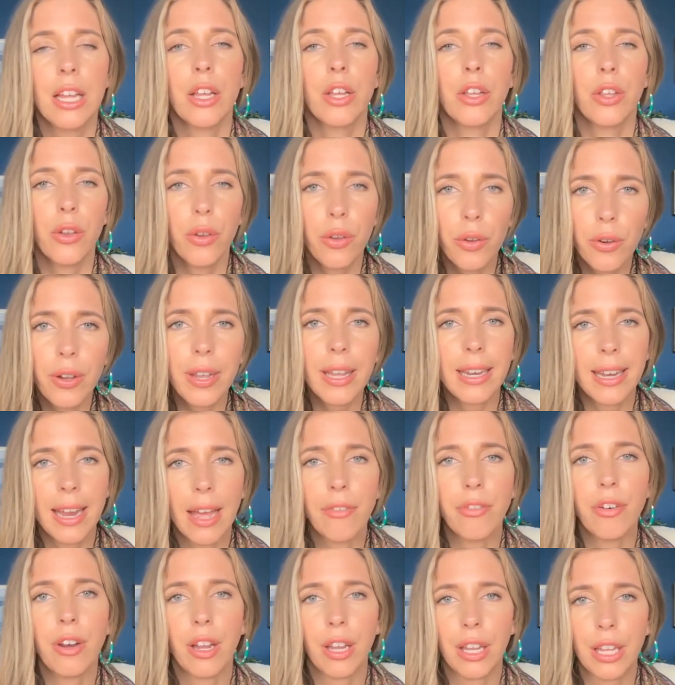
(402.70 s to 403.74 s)
you can
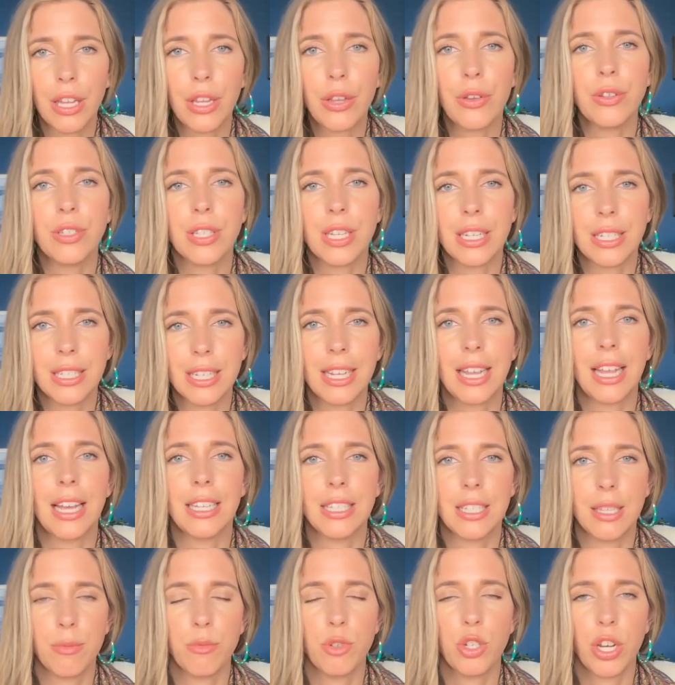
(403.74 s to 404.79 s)
definitely use it to
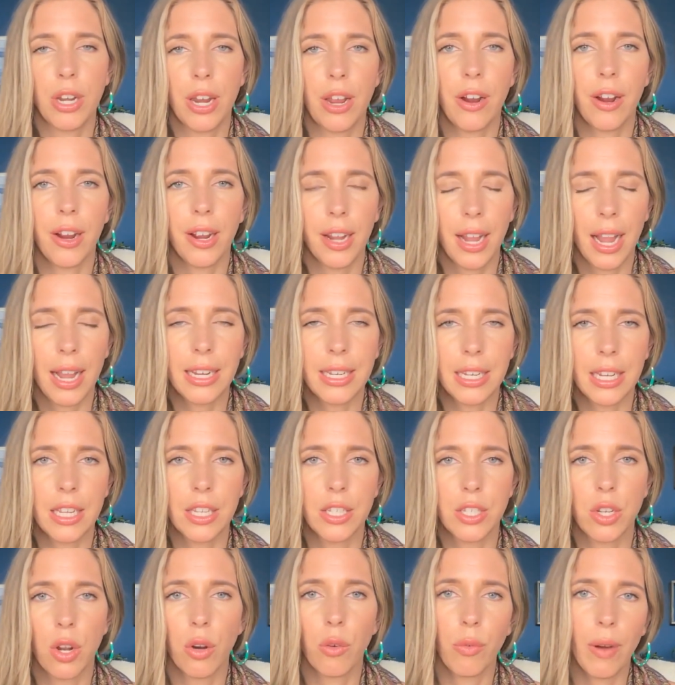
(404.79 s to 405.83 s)
get some generic
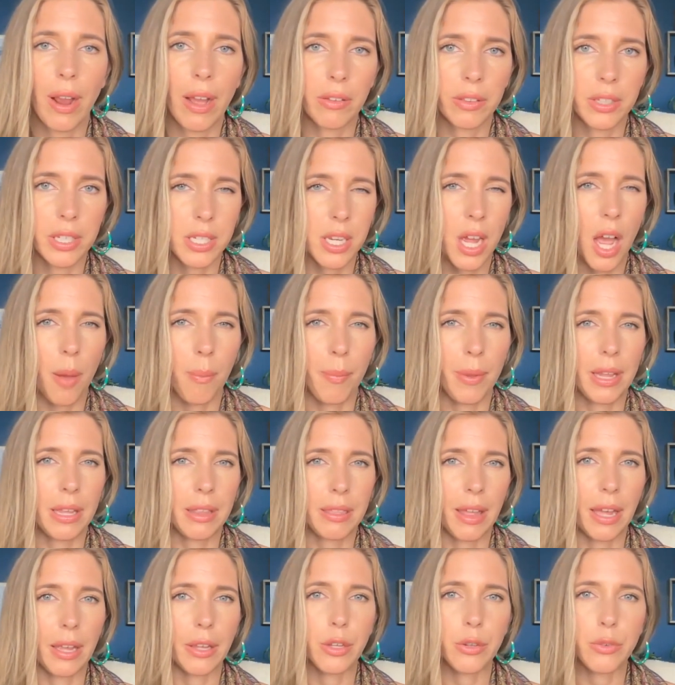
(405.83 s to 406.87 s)
ideas around the topic
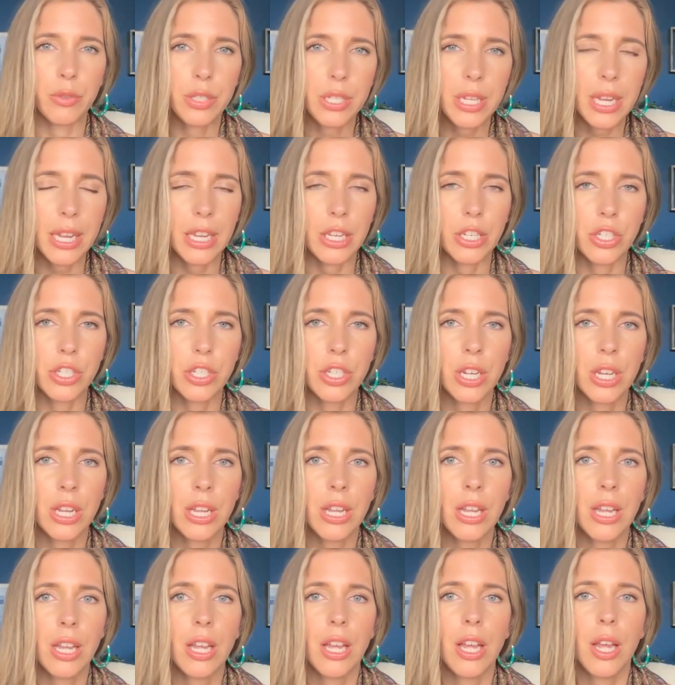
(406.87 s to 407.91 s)
that you teach.
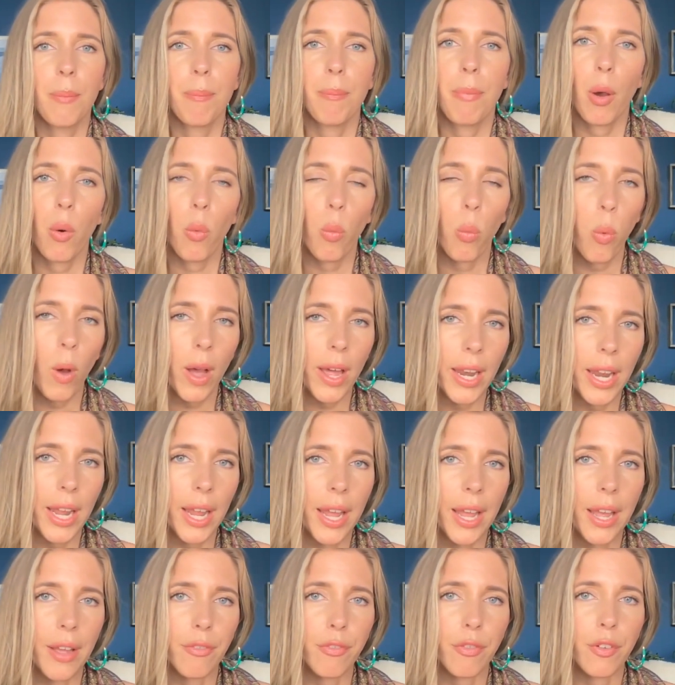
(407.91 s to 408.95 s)
But what
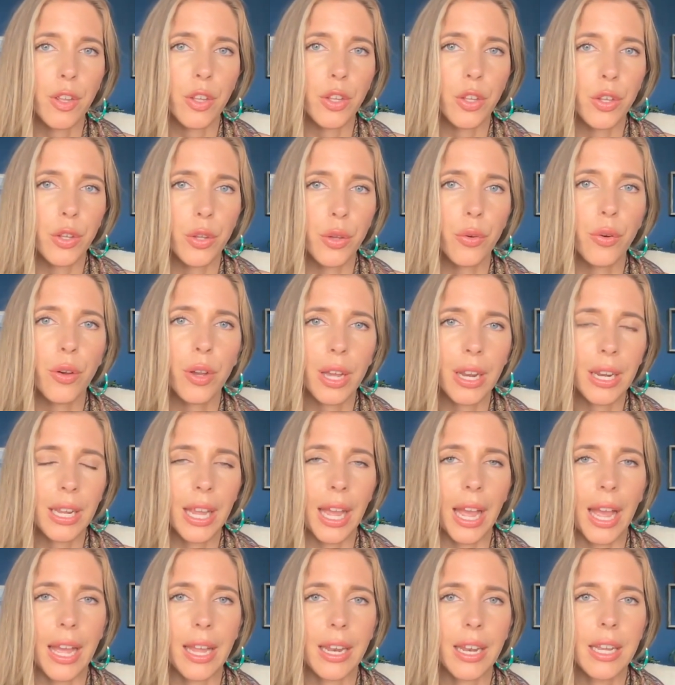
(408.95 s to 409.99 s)
if you could
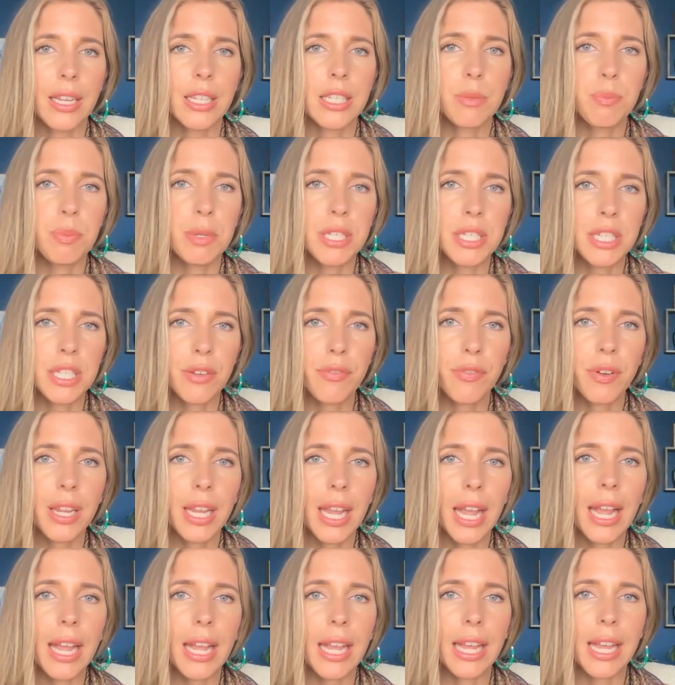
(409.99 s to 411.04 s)
get
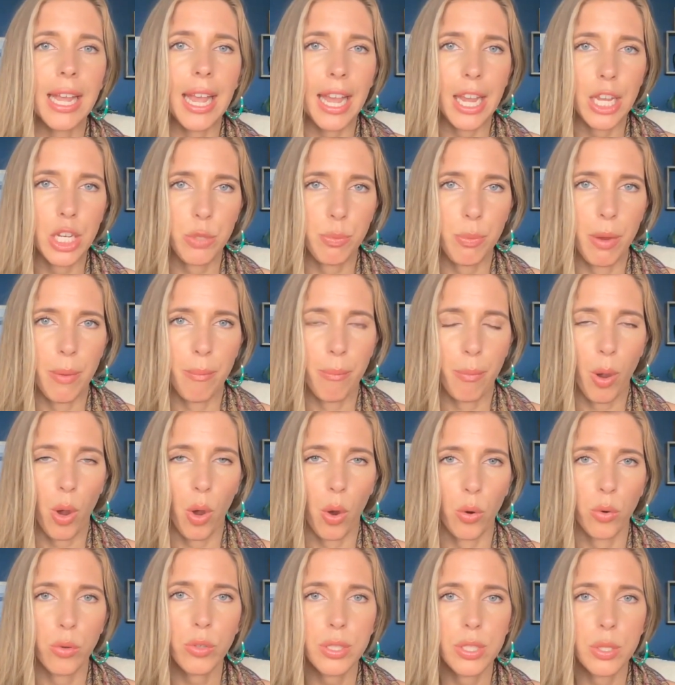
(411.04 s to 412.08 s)
specific engagement
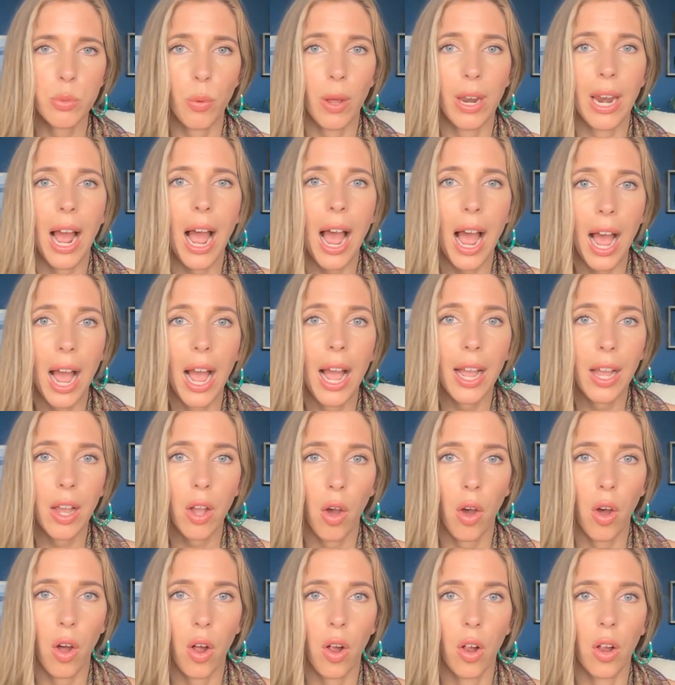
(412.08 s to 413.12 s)
posts, what I
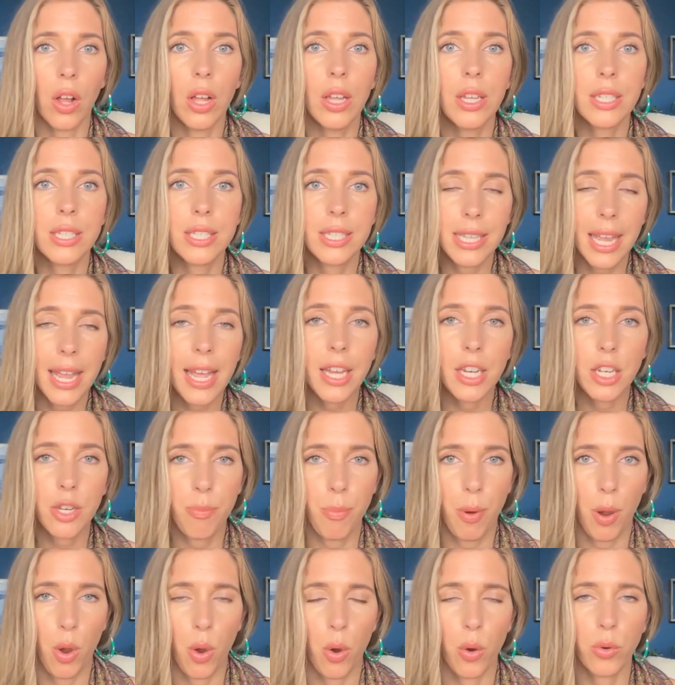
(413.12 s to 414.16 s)
call sand
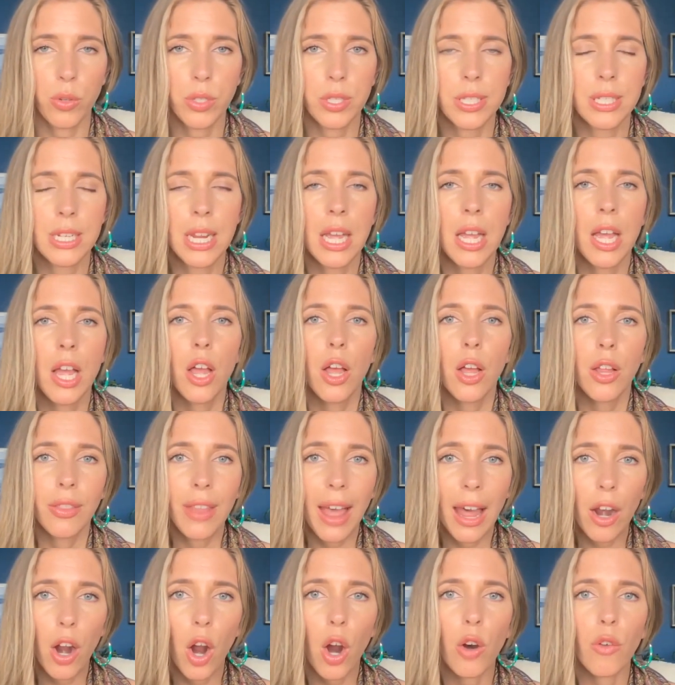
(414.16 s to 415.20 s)
posts,
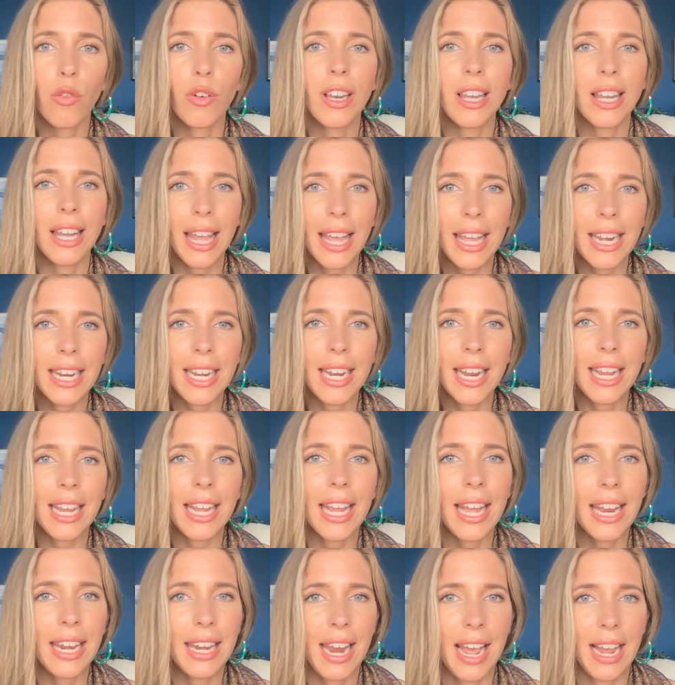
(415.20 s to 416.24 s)
that are related and
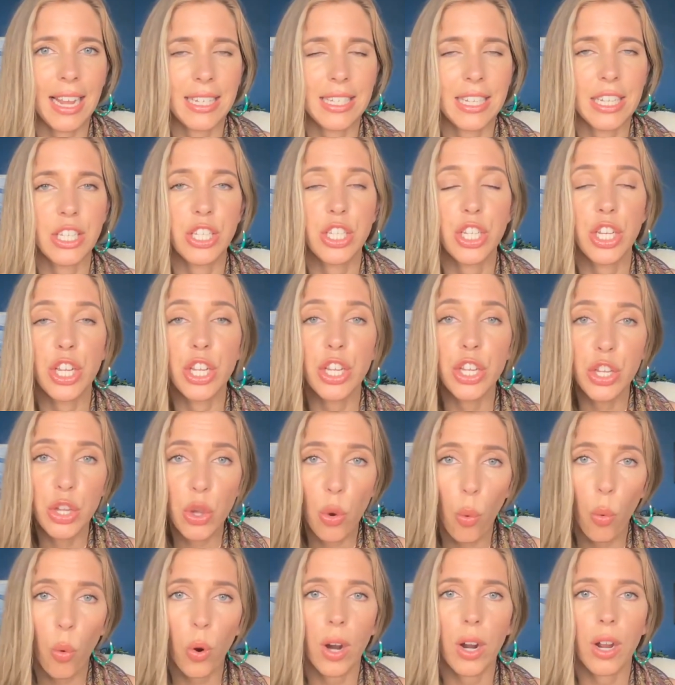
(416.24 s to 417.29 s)
connected to
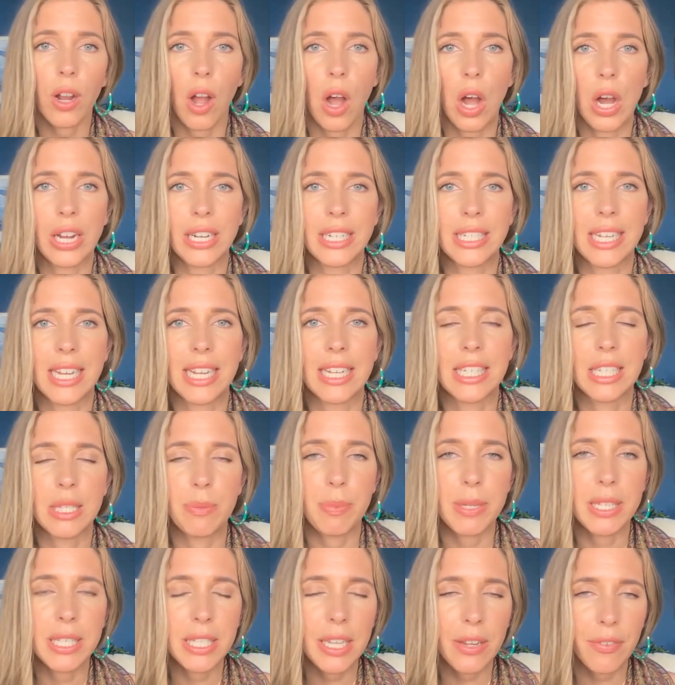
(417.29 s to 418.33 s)
your content
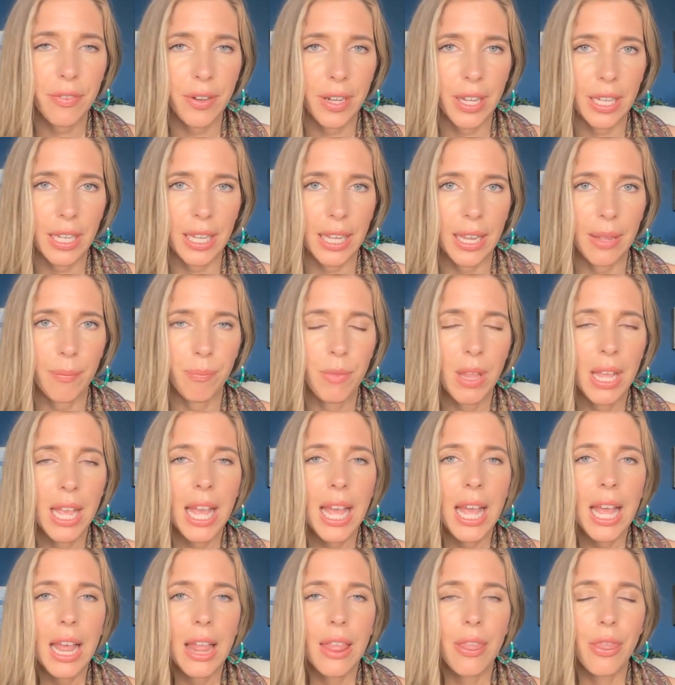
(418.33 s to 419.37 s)
specifically?
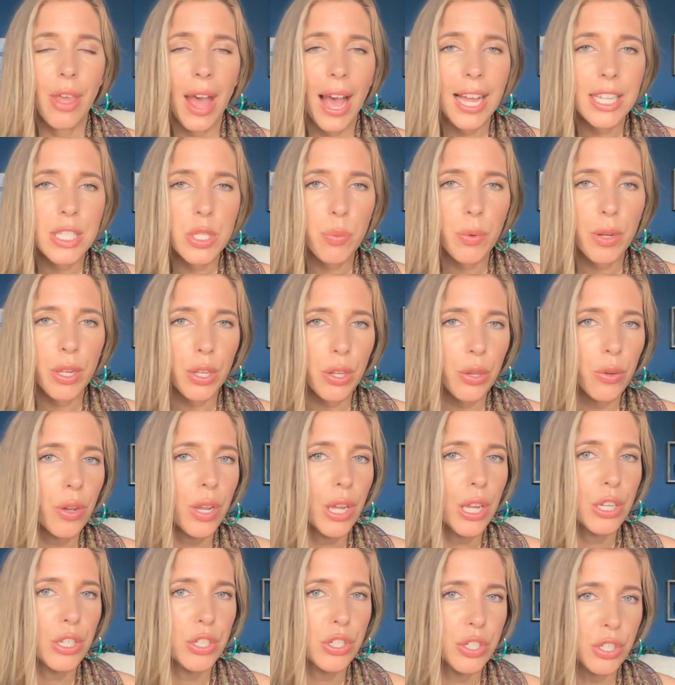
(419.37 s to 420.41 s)
That's what you
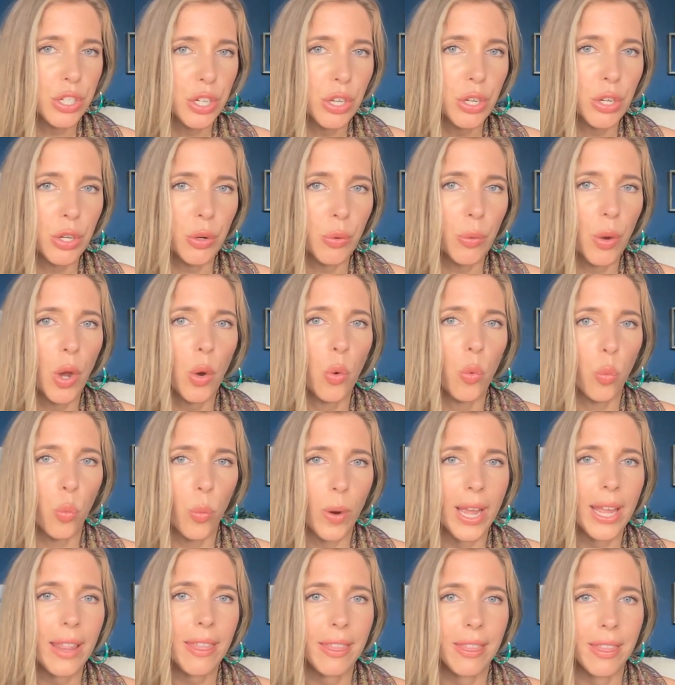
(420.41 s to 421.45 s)
can do with